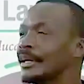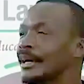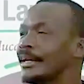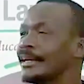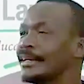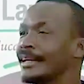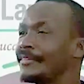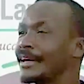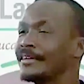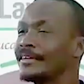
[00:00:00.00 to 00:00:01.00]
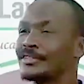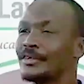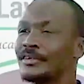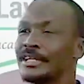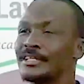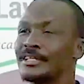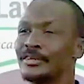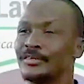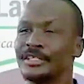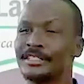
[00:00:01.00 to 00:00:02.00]
And then the African traditional
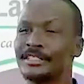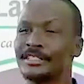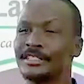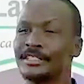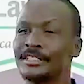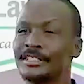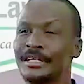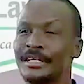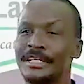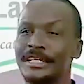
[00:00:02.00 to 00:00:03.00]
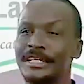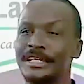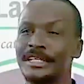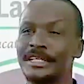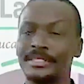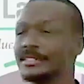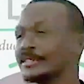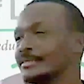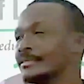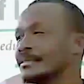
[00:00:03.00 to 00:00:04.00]
religion, for example, Dini Msambwa has no
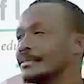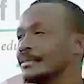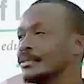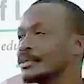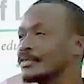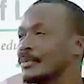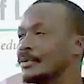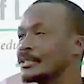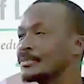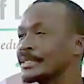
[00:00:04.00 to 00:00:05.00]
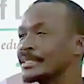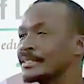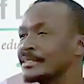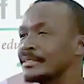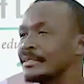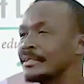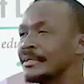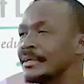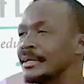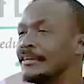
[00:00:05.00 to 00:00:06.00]
space in those formal spaces.
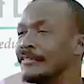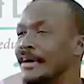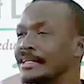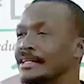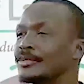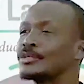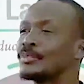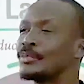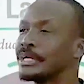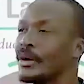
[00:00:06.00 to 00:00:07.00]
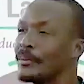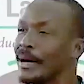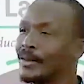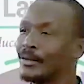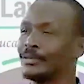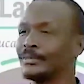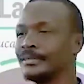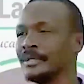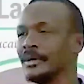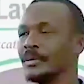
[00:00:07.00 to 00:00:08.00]
In fact, it was put down by law.
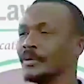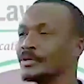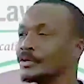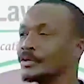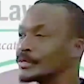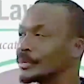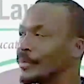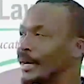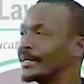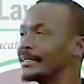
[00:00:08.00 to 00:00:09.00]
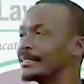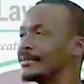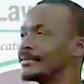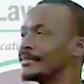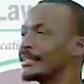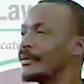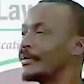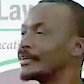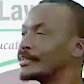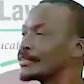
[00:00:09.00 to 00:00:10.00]
We were told it was repugnant. Our
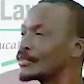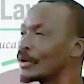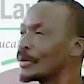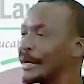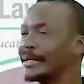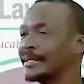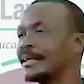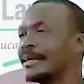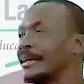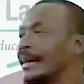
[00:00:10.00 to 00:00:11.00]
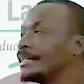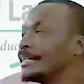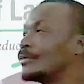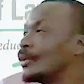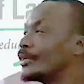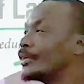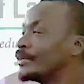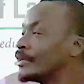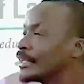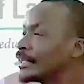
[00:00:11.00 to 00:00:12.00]
traditions were repugnant until we authored the
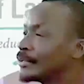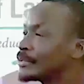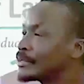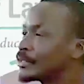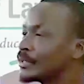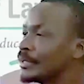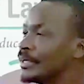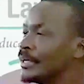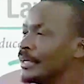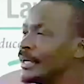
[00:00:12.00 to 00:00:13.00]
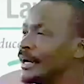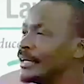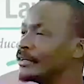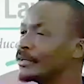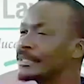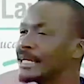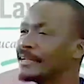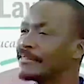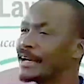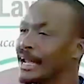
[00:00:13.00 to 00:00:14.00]
2010 constitution and introduced a
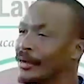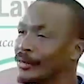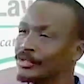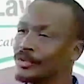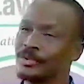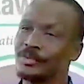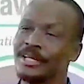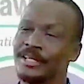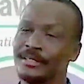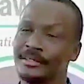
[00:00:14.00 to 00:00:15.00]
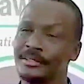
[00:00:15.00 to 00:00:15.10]
different language altogether.